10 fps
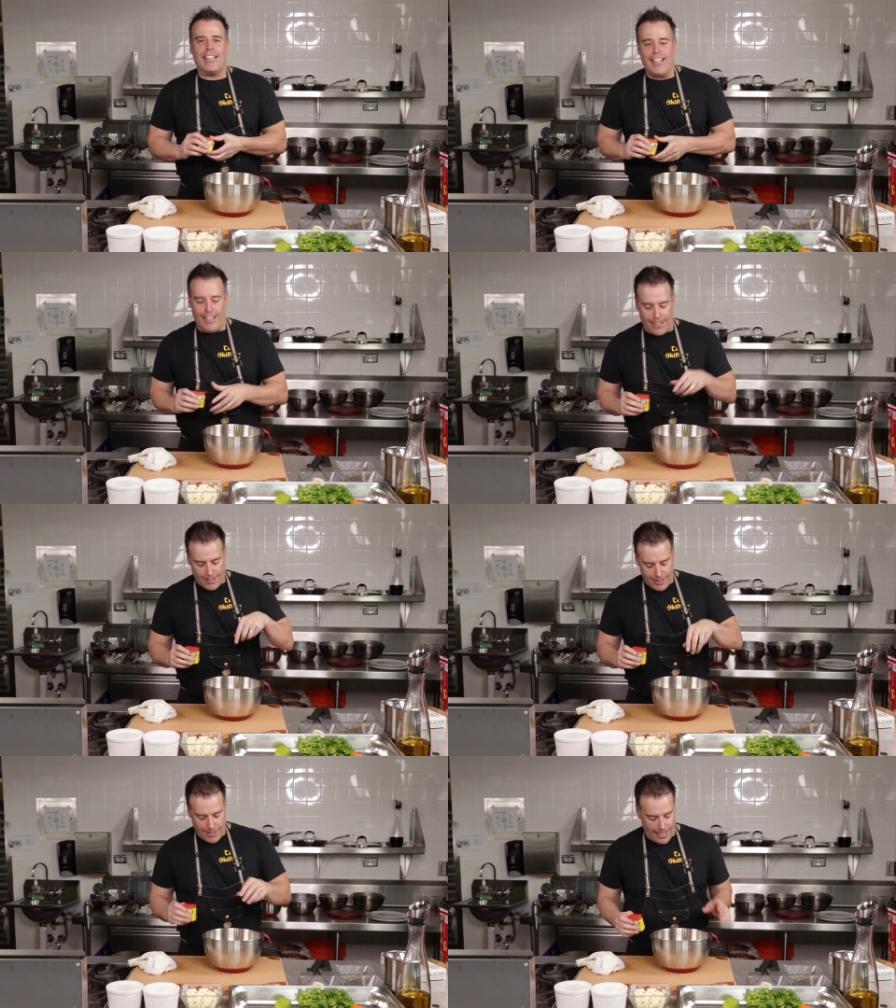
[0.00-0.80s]

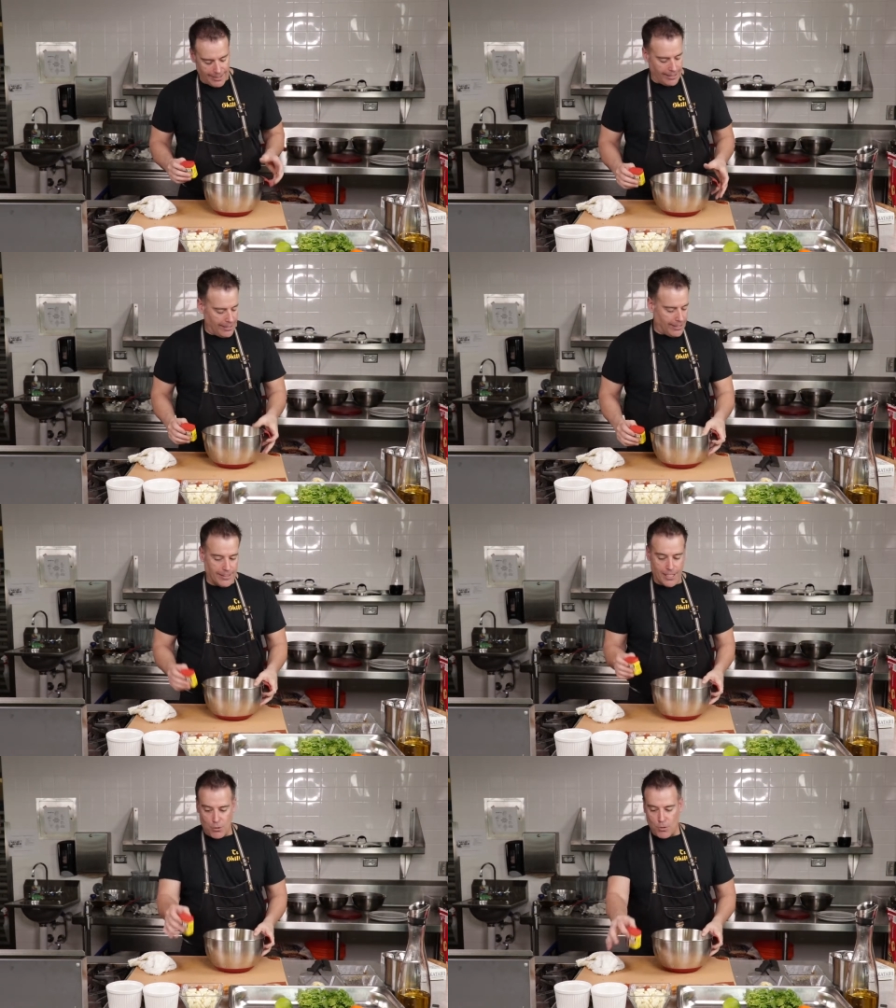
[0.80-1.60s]
kick at the
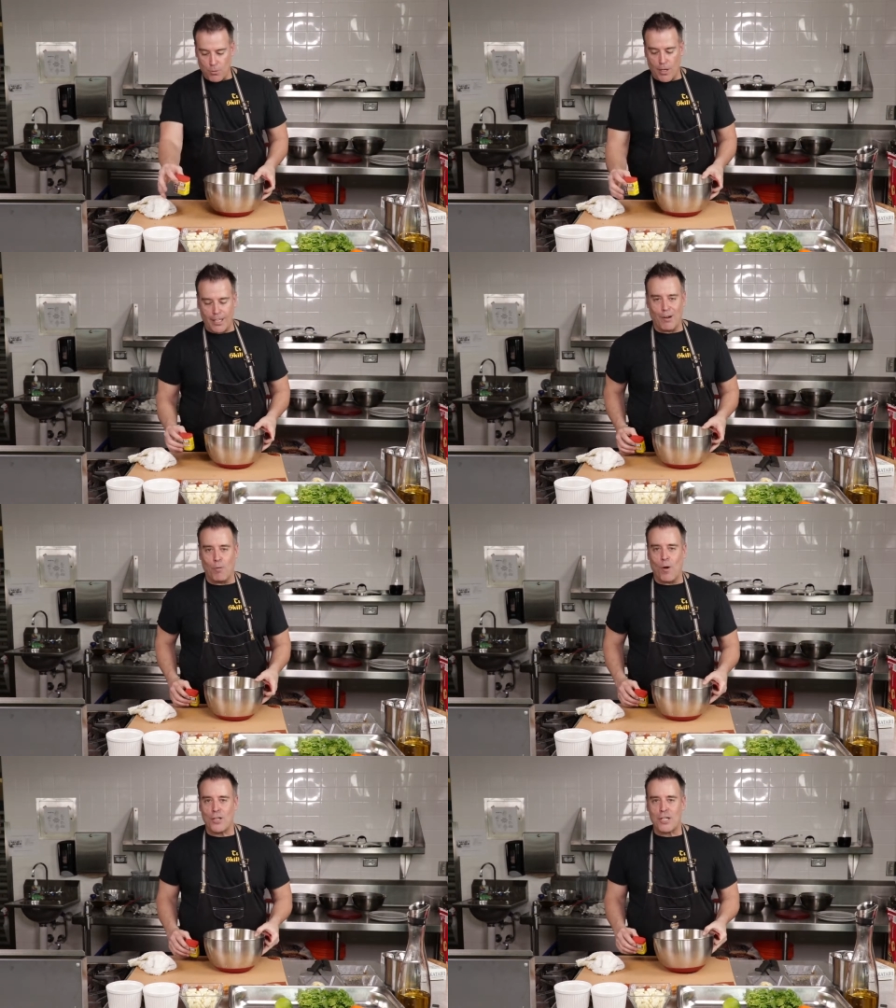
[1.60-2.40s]
end. That's the reason why you got to
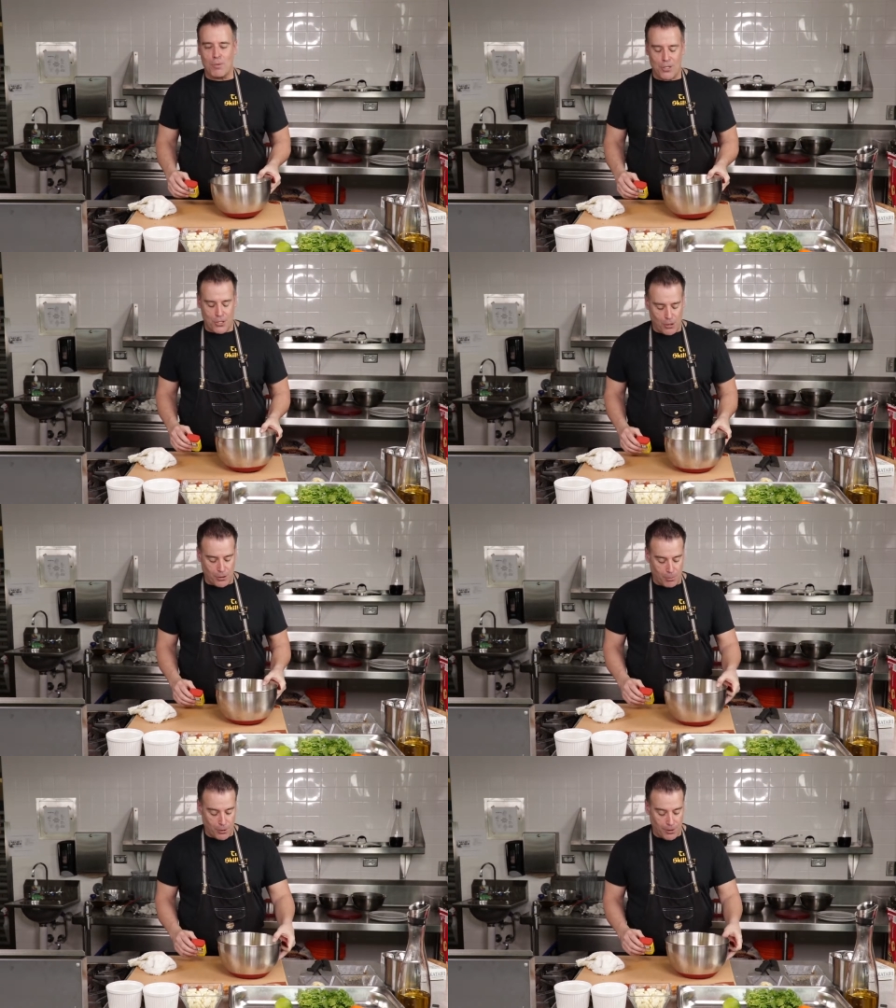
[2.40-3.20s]
watch how much salt
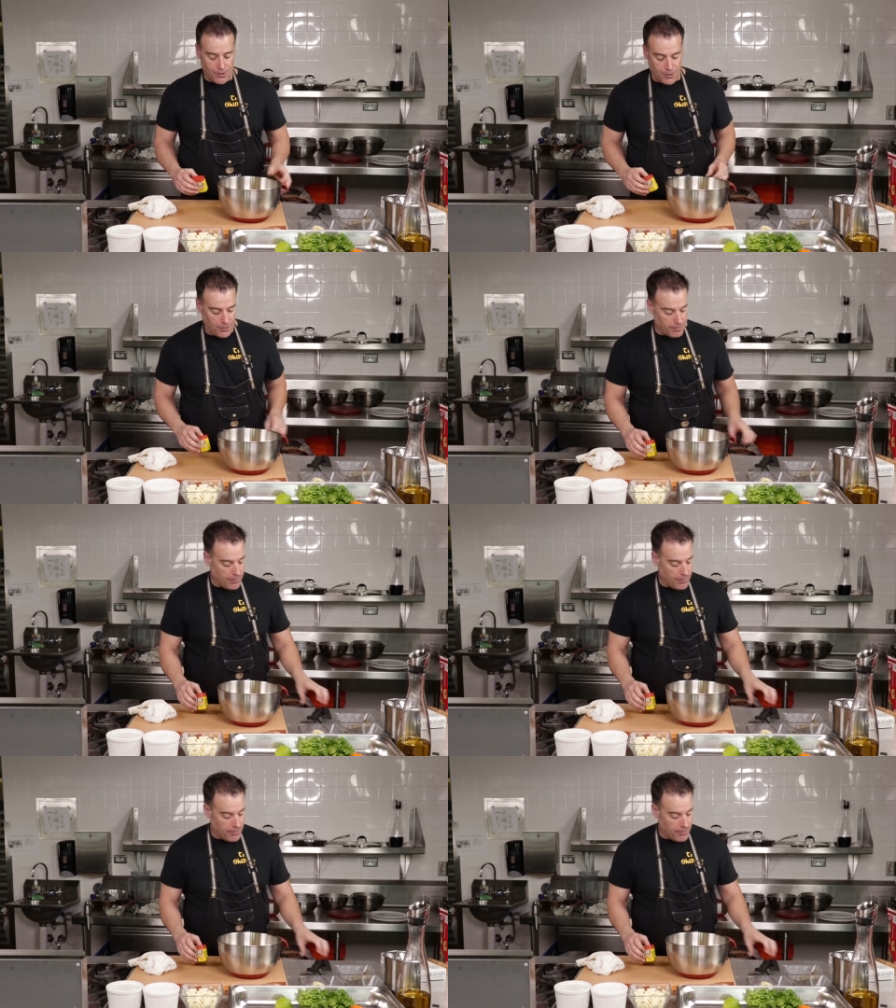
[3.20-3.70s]
you put into it.